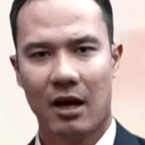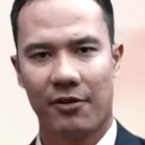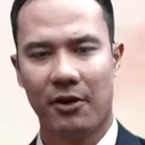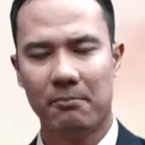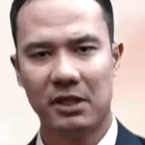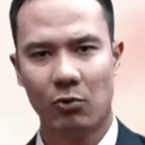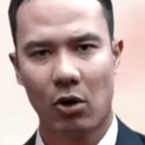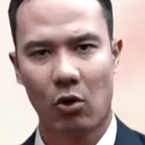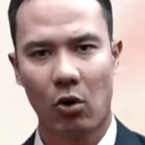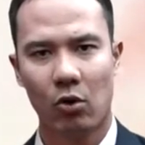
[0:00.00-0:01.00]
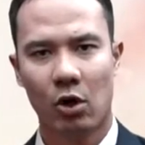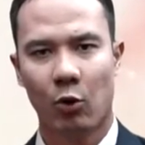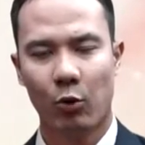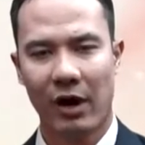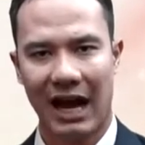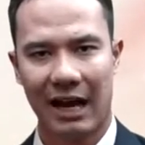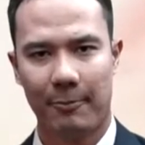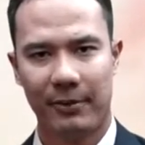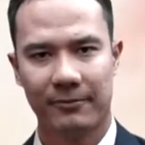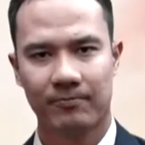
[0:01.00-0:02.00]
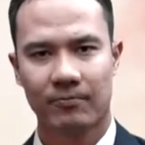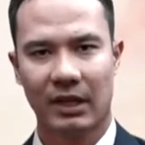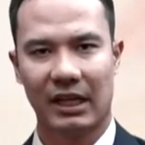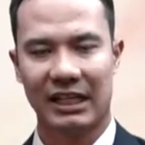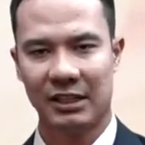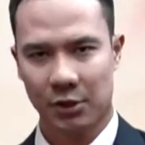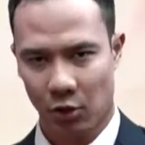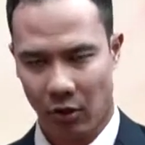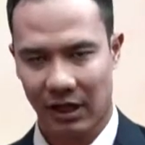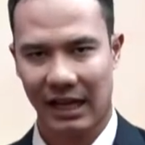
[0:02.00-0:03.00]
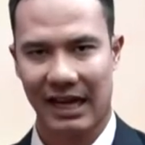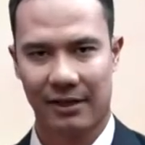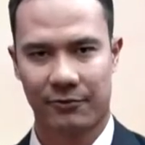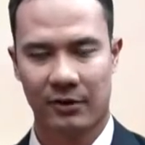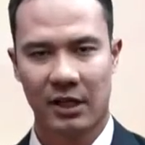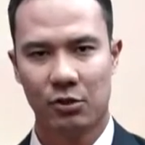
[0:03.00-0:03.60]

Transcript: the miracle will happen in your life.